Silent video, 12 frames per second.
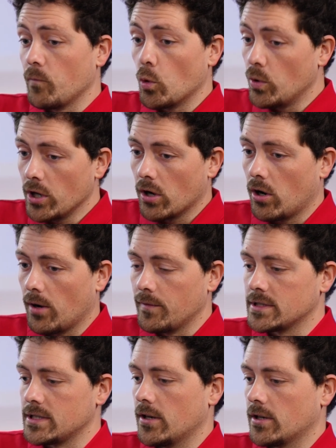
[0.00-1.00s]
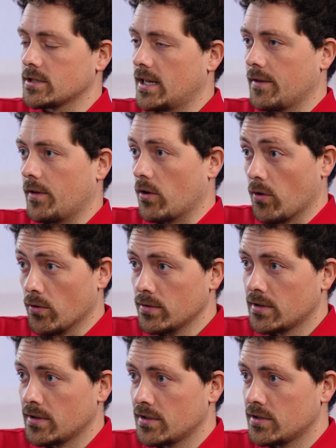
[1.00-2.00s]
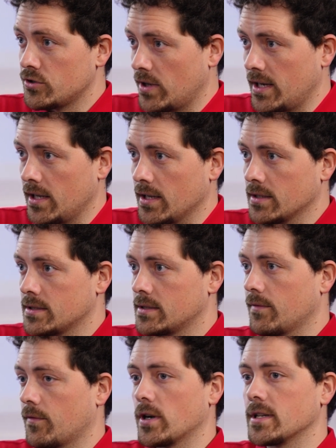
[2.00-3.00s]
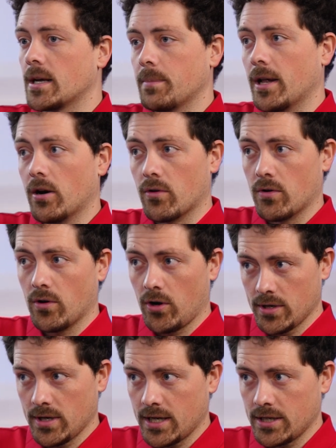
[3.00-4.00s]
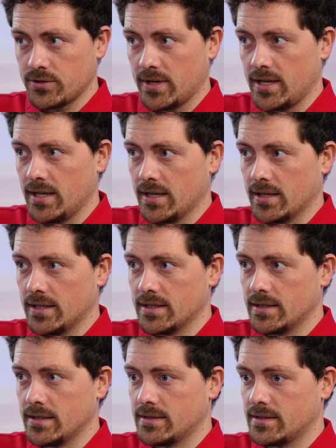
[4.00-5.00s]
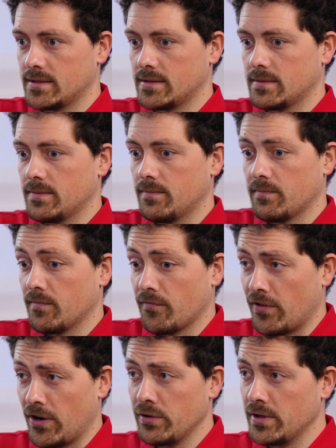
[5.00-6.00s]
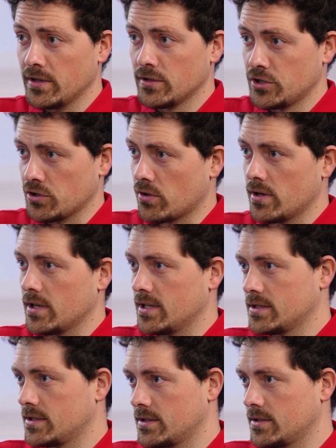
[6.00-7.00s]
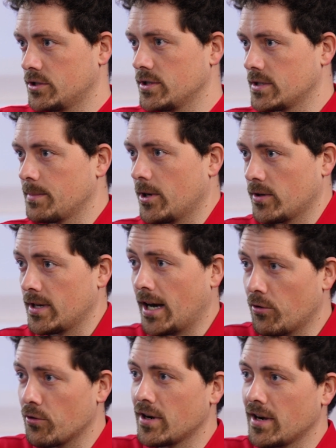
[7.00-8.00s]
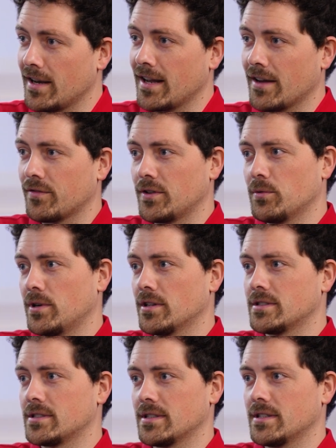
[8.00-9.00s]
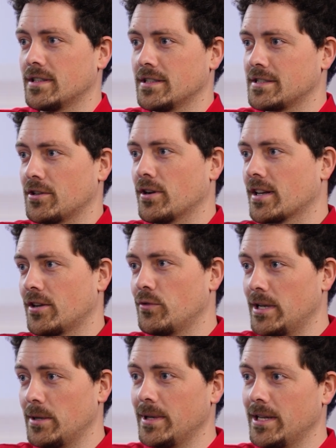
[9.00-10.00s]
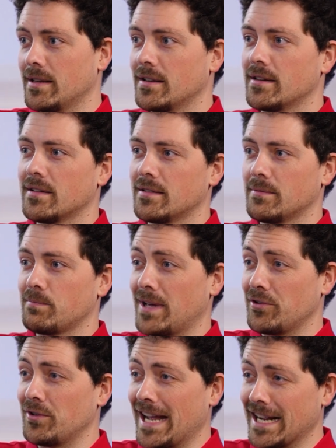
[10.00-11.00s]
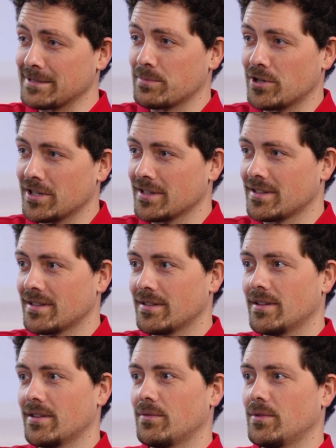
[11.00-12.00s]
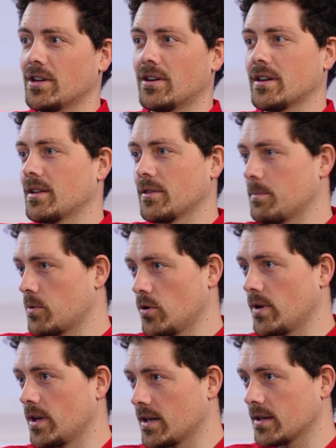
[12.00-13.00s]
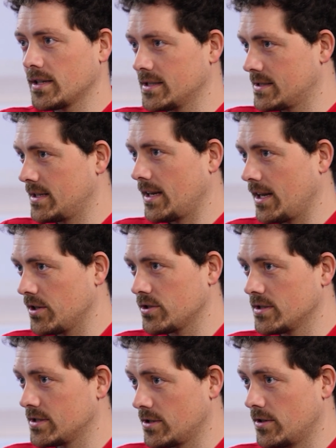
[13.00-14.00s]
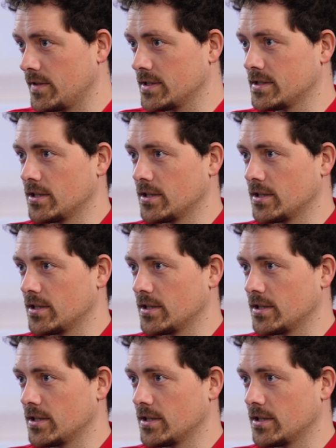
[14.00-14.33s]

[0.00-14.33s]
We obviously also have our own trainings. For example, our online training, it's very short. It's just about an hour, and afterwards an installer can really be a battery expert regarding the product, installation, service.